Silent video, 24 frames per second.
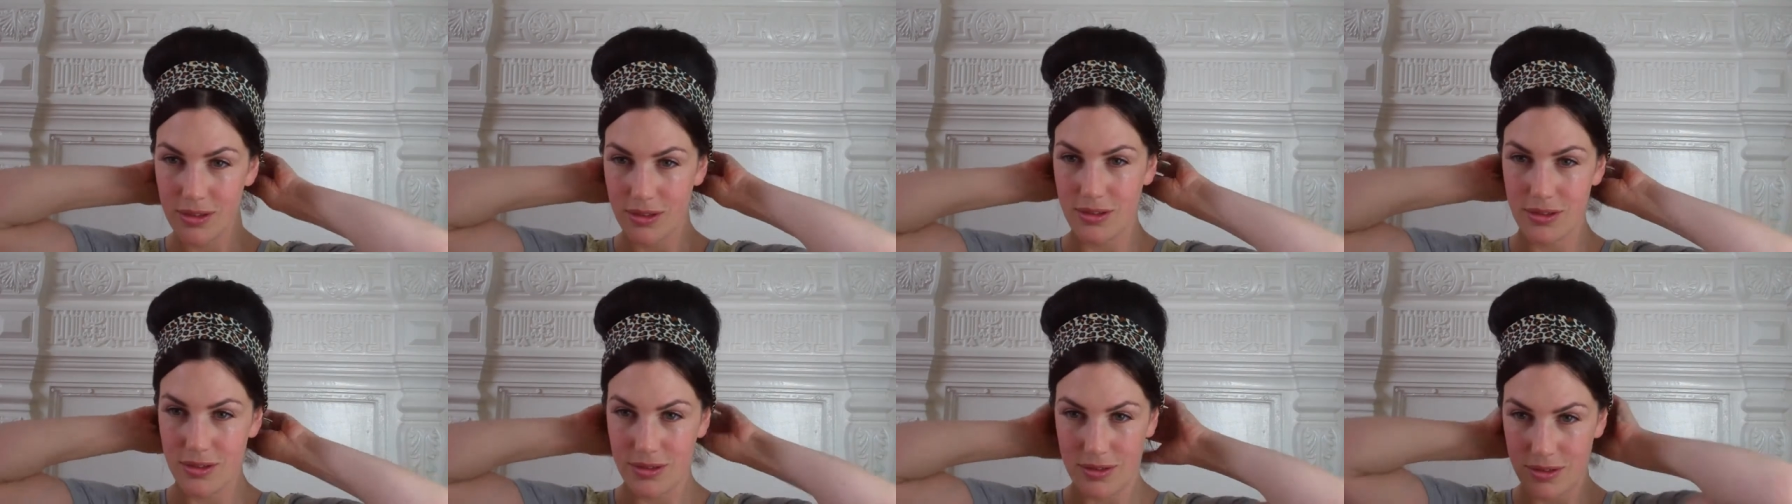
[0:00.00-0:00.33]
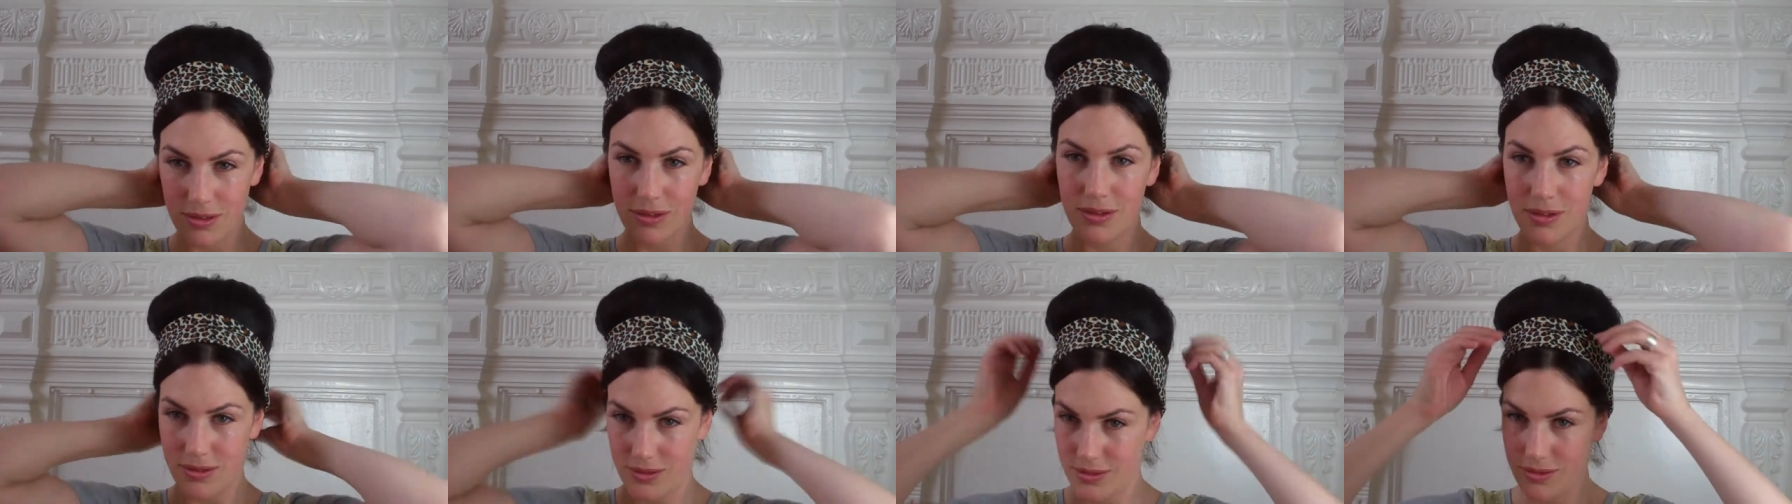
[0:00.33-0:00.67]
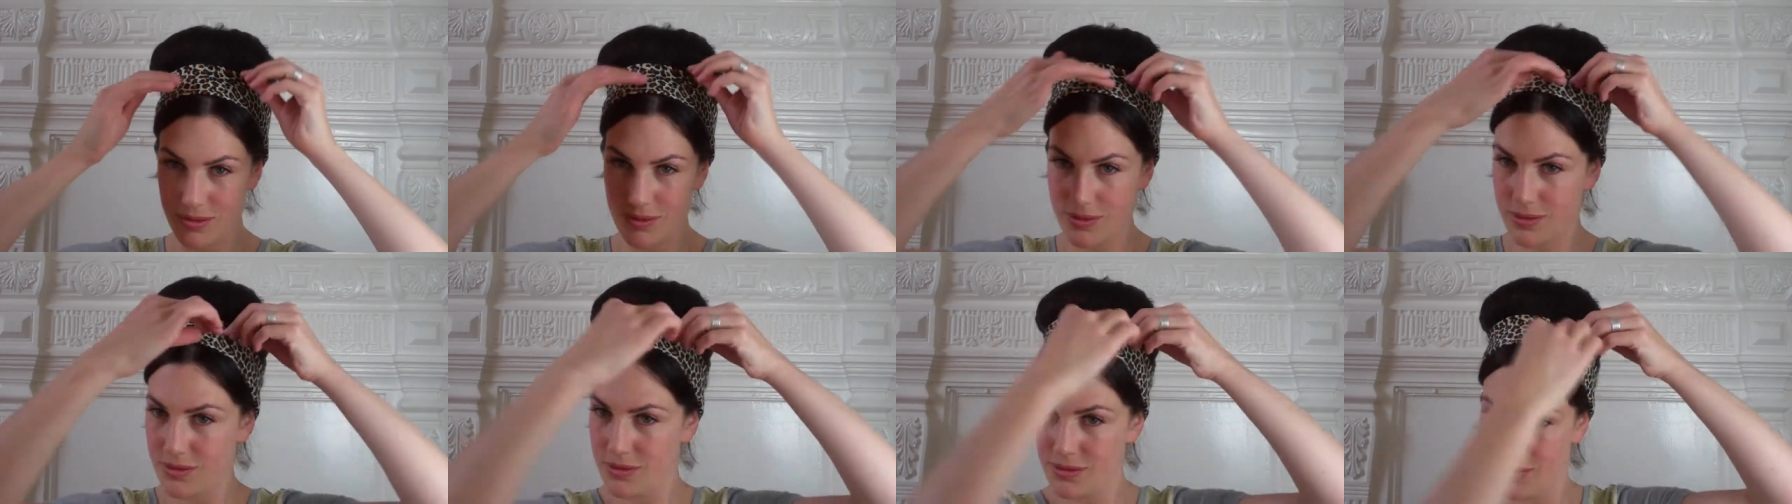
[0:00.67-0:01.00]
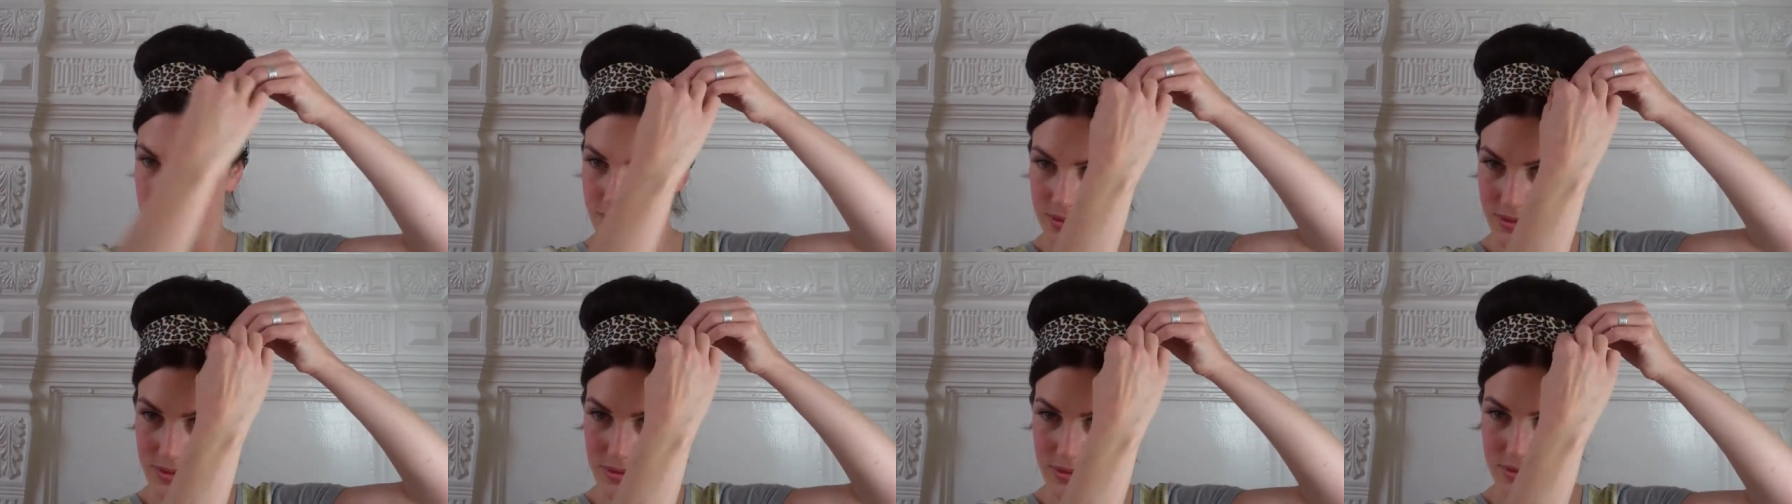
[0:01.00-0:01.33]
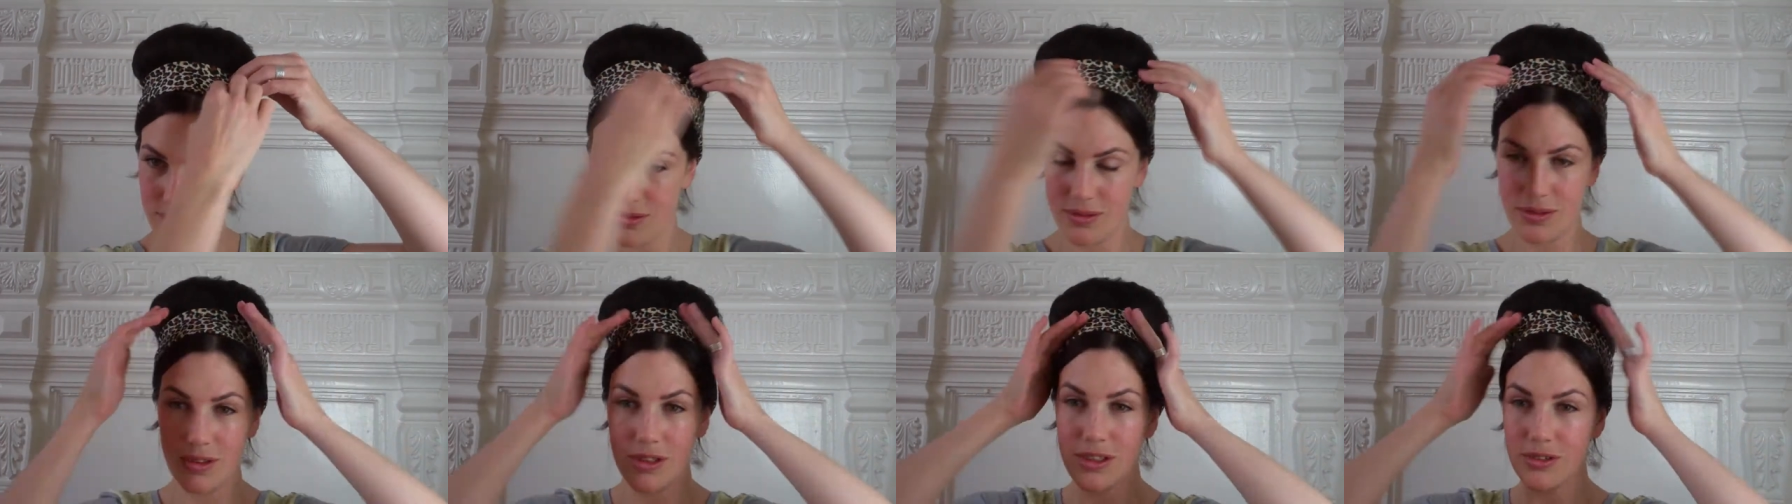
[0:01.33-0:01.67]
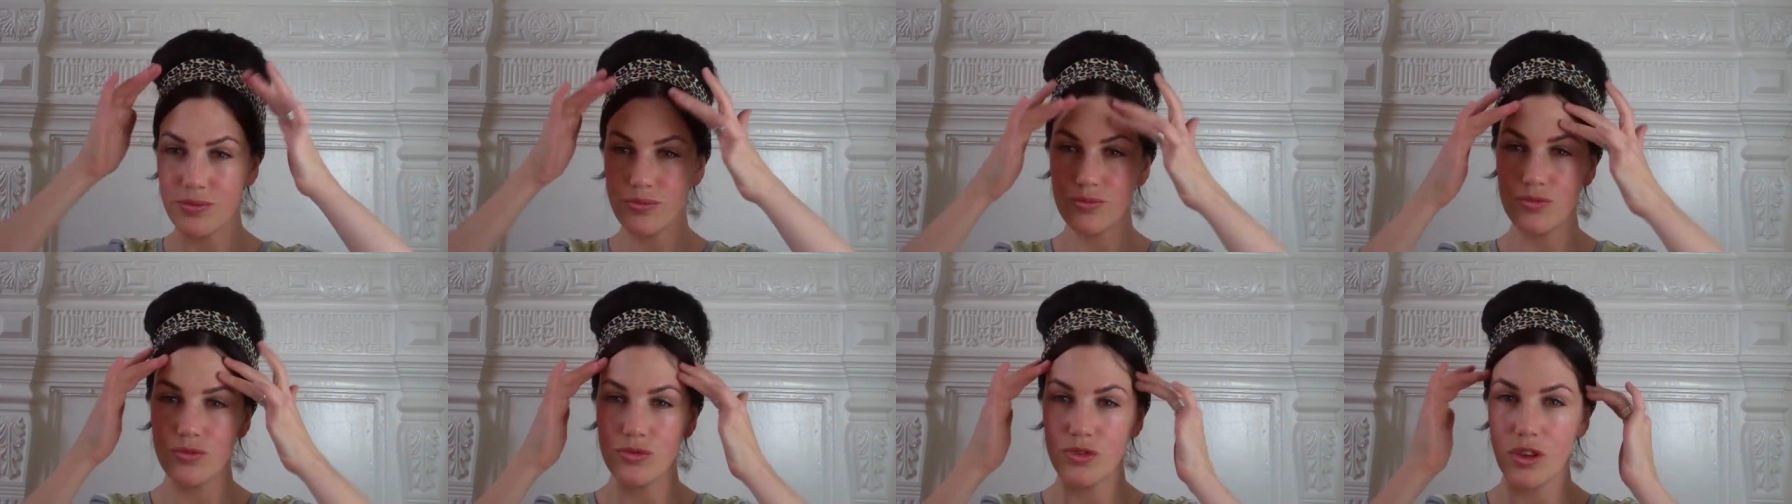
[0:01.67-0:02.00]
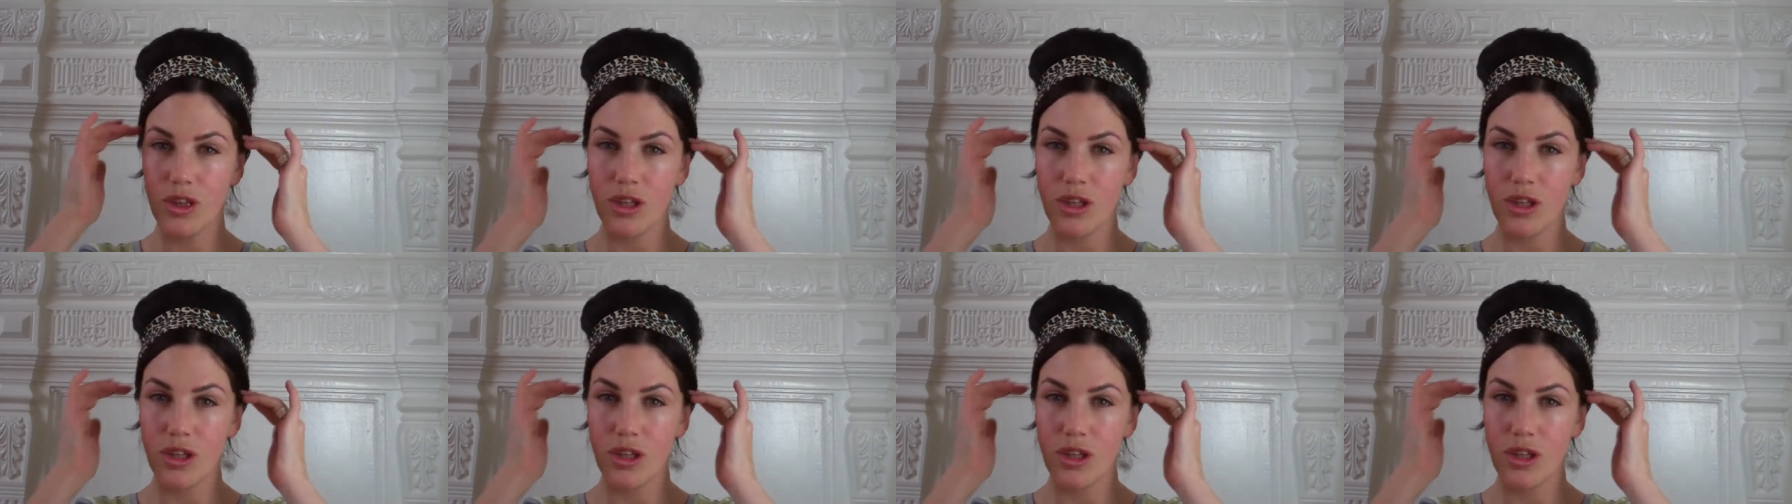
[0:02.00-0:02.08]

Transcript: This is cool, it not only looks really quite